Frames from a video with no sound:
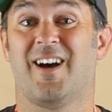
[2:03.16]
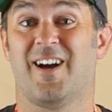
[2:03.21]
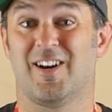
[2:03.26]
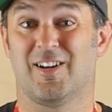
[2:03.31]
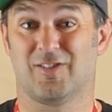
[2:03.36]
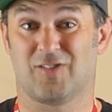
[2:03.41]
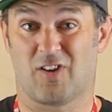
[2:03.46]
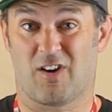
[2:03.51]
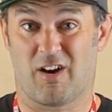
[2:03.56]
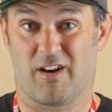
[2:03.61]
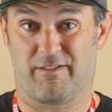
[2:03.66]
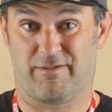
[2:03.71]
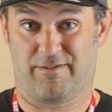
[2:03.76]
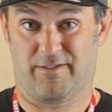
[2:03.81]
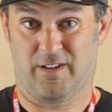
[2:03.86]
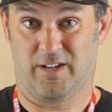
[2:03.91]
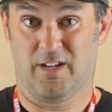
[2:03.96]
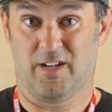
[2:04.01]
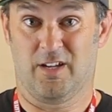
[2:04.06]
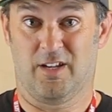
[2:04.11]
tires
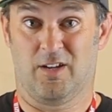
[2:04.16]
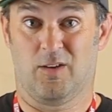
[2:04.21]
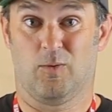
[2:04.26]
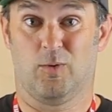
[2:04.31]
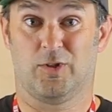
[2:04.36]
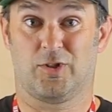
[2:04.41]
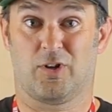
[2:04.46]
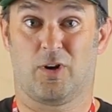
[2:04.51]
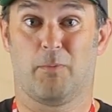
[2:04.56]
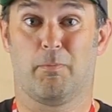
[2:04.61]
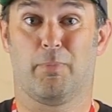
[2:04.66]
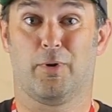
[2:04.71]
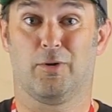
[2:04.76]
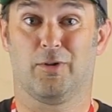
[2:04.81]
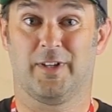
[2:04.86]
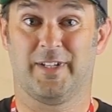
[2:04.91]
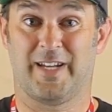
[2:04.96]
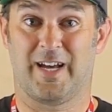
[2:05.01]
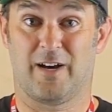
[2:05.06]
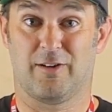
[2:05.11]
off, which are
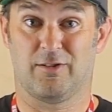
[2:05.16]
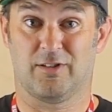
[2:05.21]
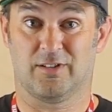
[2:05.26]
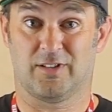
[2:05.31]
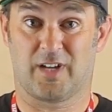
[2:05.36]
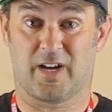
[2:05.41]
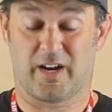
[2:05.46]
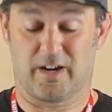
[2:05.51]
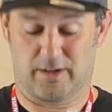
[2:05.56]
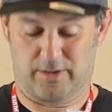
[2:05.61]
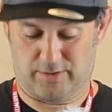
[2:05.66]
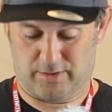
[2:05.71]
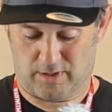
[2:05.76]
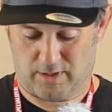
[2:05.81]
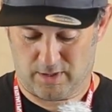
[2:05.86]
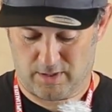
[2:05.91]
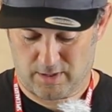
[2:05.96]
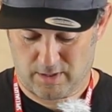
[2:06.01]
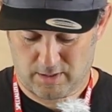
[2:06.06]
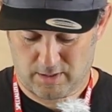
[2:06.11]
burly downhill tires.